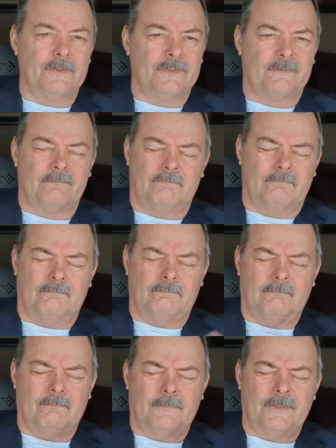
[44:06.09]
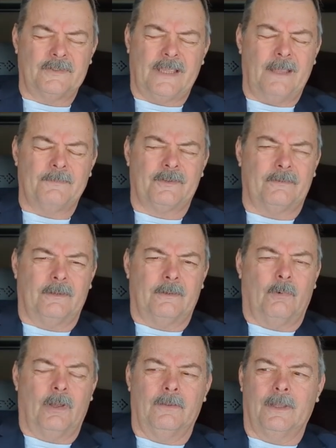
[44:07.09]
just just absolutely
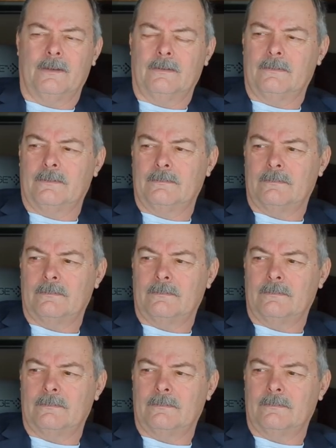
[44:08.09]
well done.